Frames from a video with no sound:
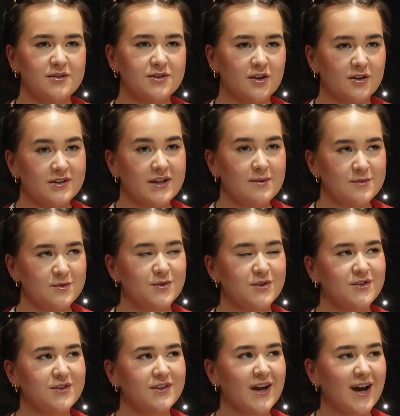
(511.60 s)
teams were
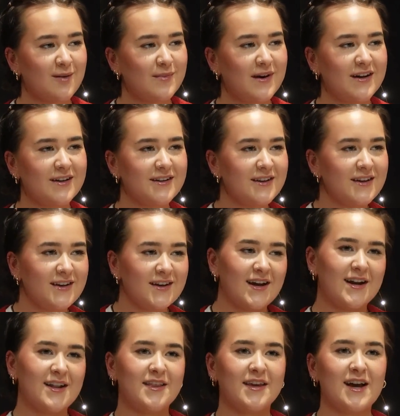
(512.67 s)
Kanban.
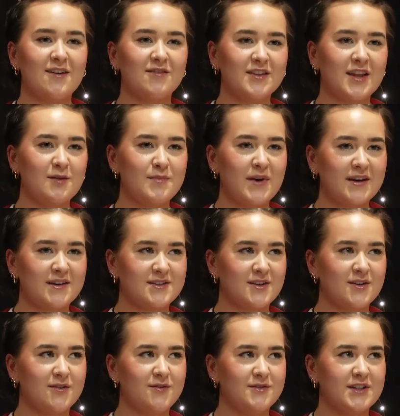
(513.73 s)
And I think having that mix
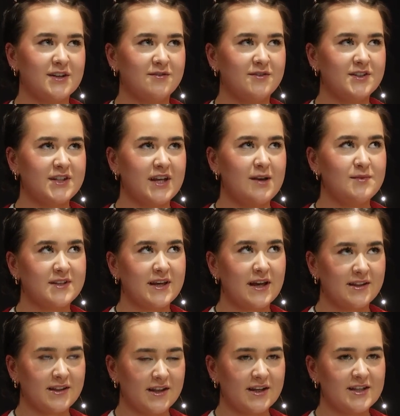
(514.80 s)
of different teams and
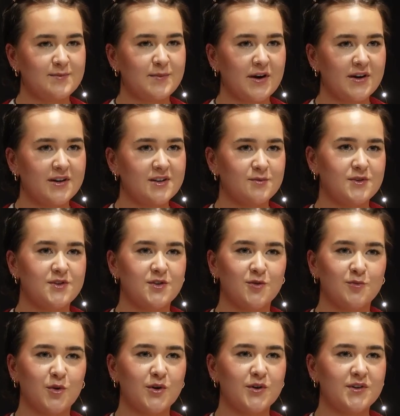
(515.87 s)
getting that experience was so
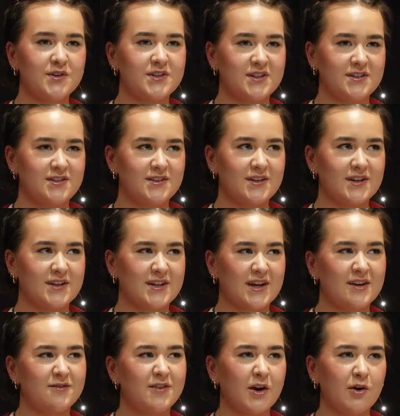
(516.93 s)
important to
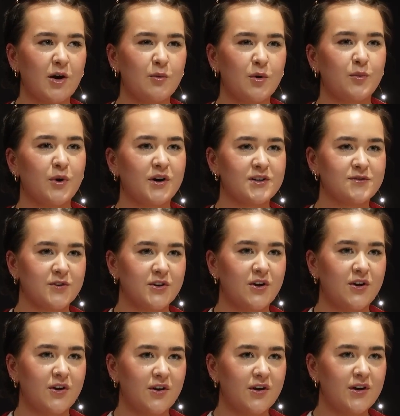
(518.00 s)
kind of figure out what works for
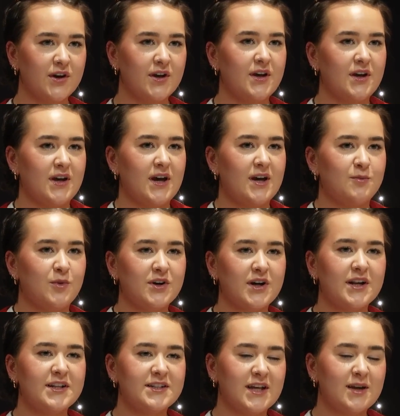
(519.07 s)
you and what
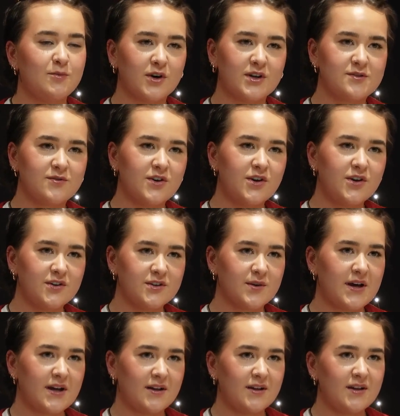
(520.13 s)
kind of team works for you as well.